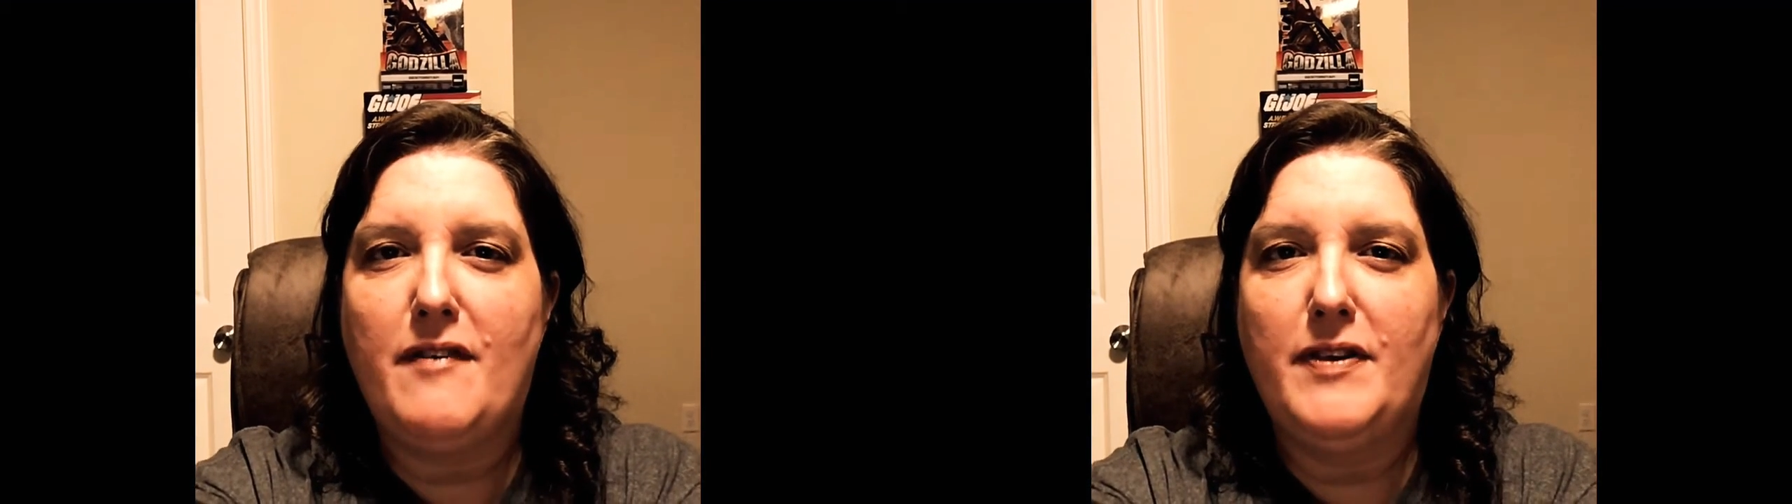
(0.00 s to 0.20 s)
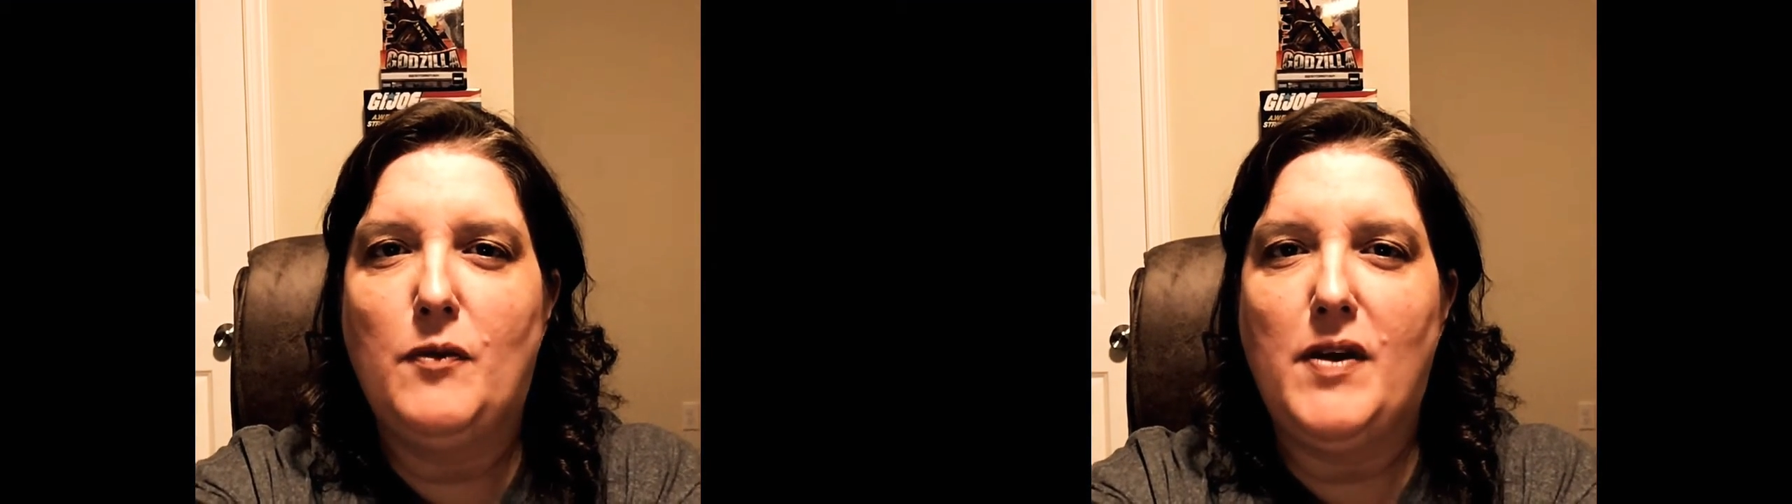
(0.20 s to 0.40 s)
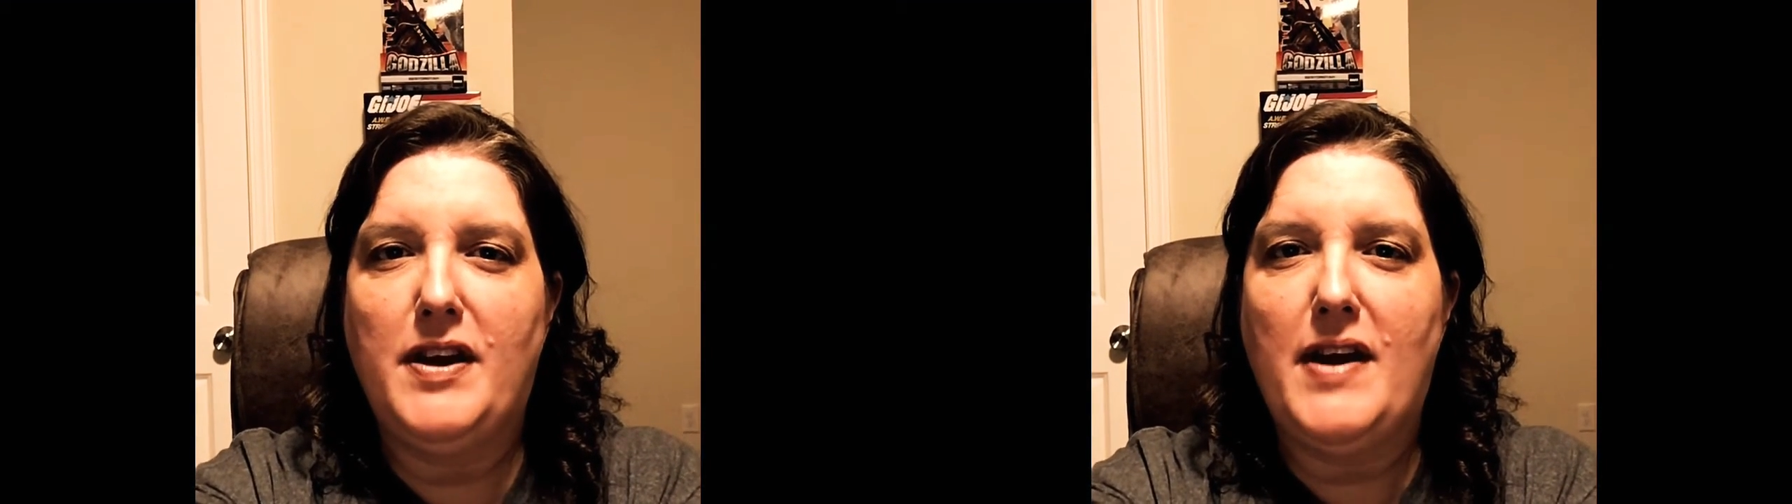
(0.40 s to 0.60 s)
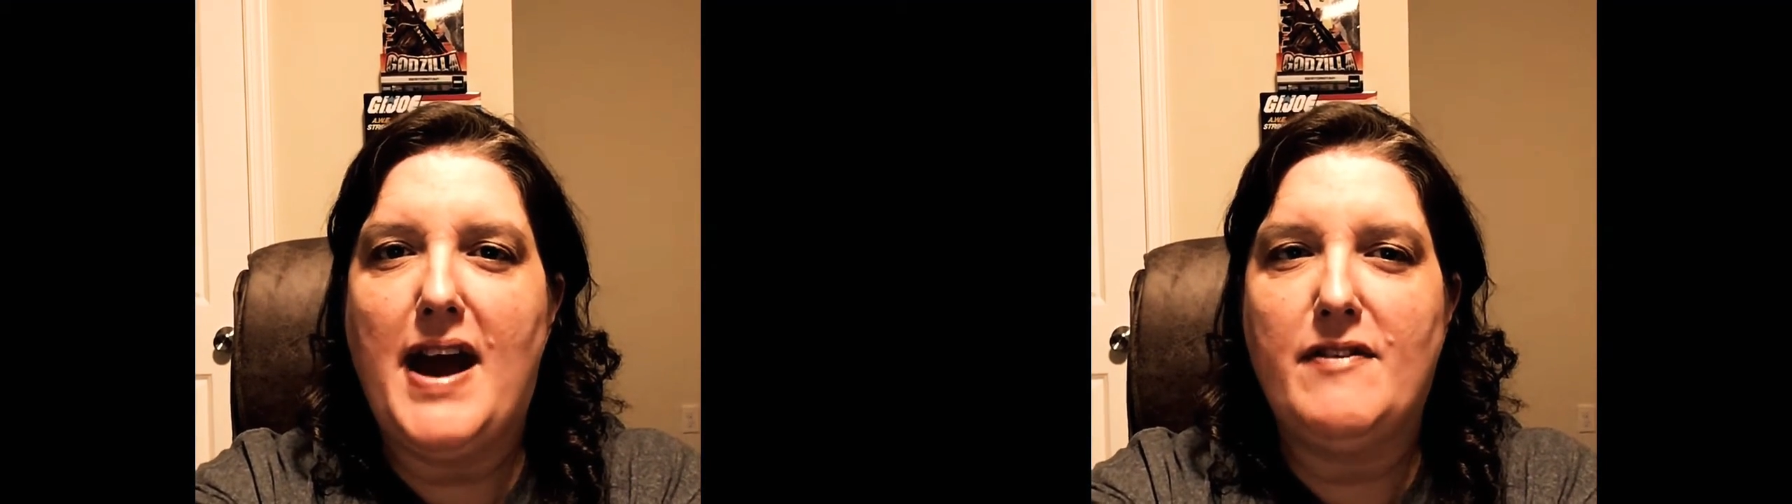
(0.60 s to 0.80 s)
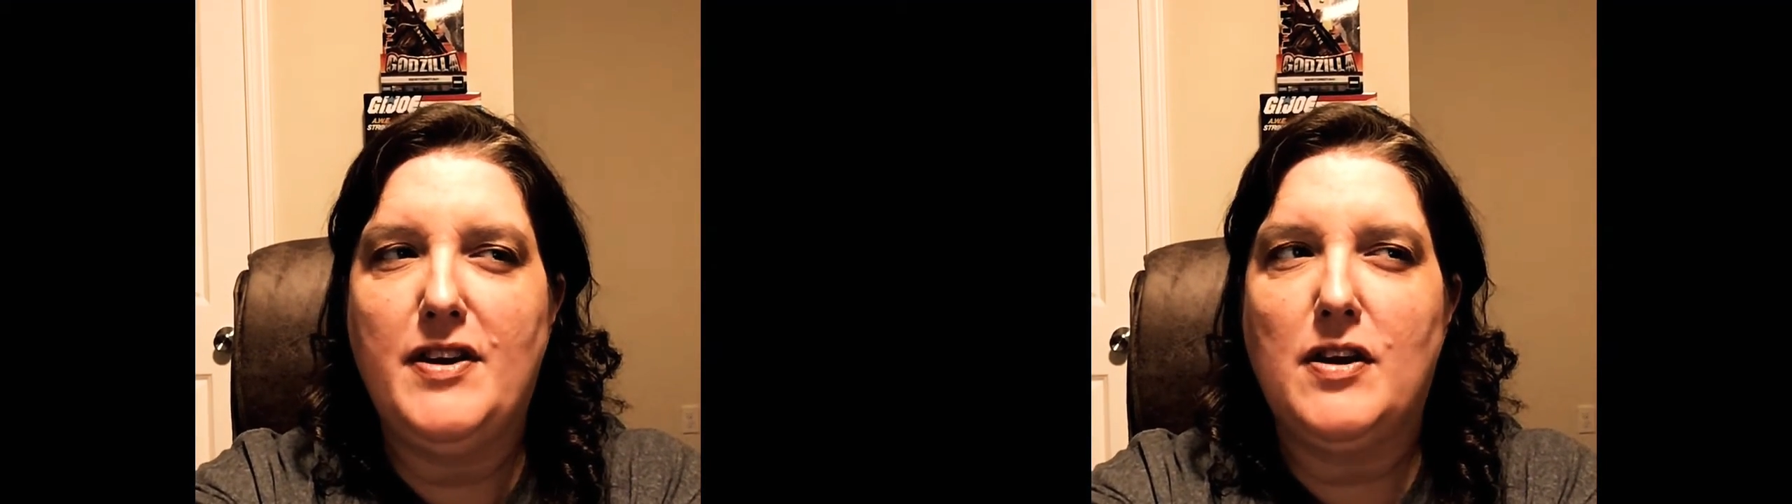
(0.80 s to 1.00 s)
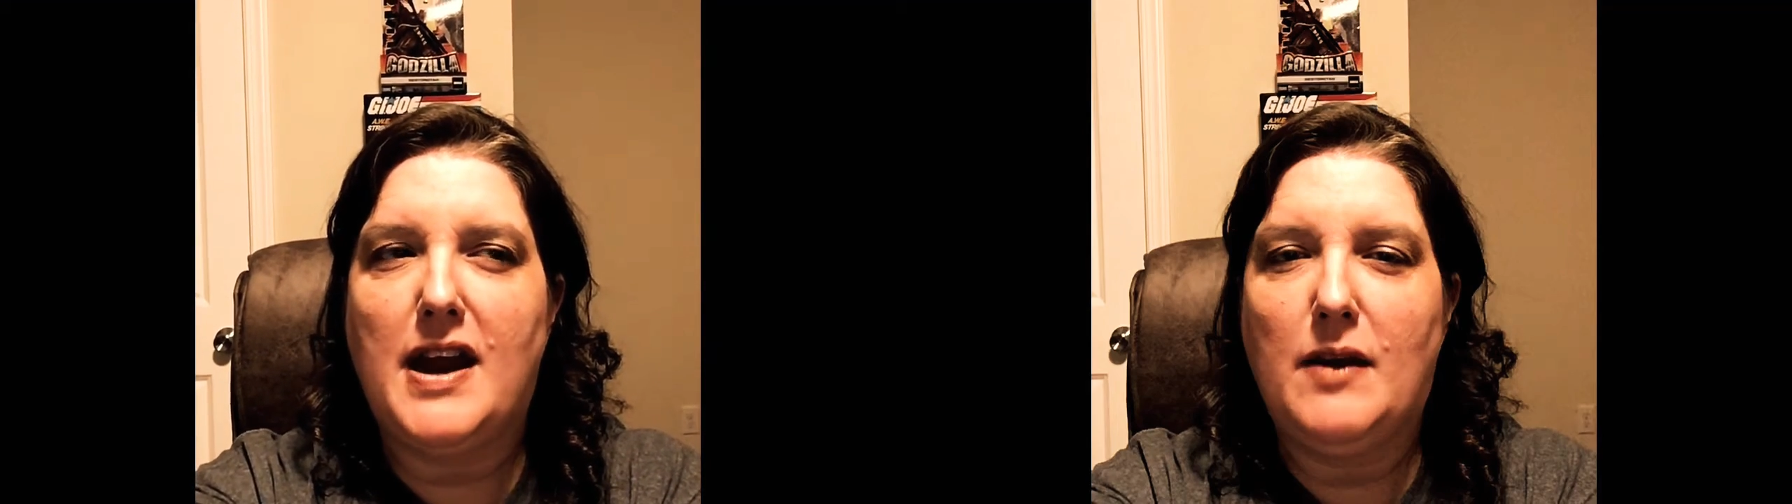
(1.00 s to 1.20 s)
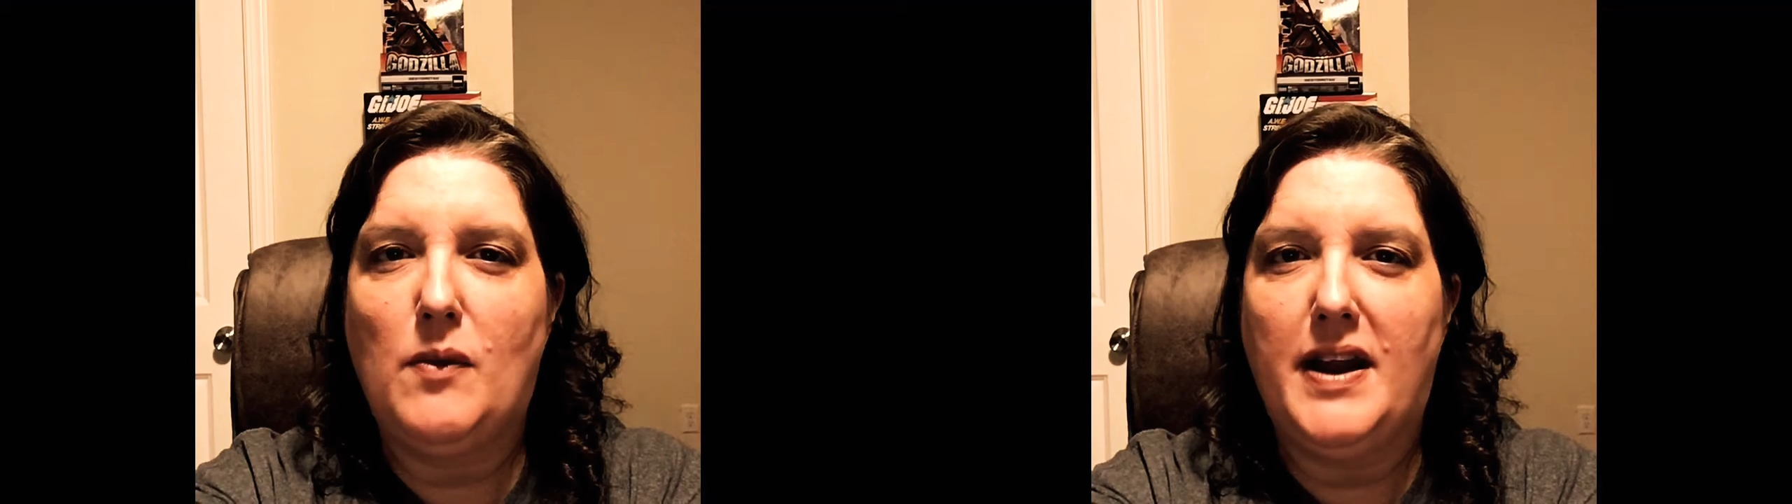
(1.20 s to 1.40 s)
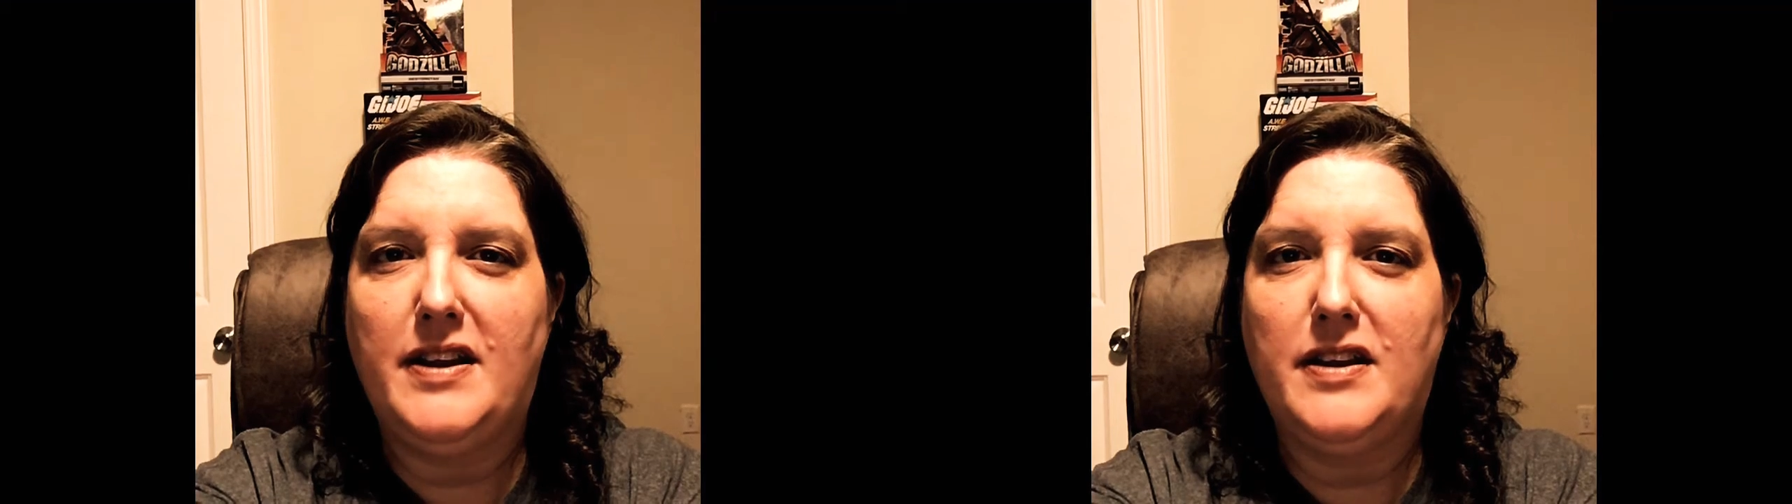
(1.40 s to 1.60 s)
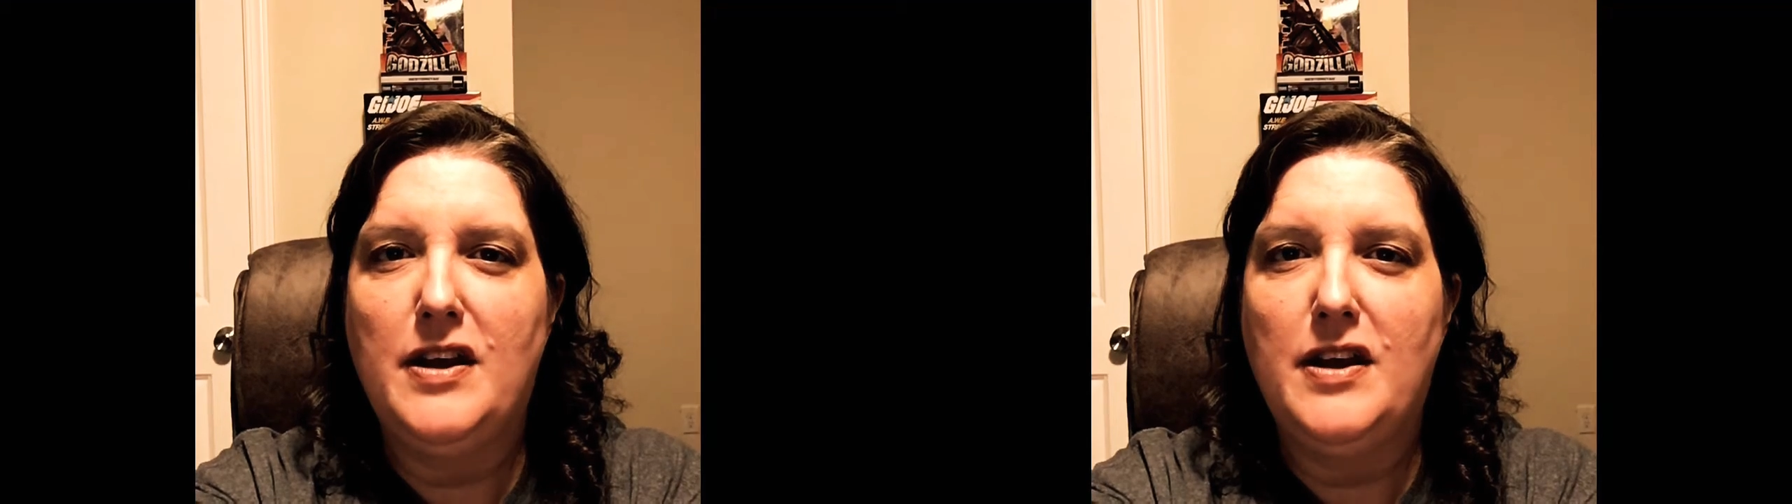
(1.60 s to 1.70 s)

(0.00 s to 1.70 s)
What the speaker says: of where you have it, and you're kind of wanting to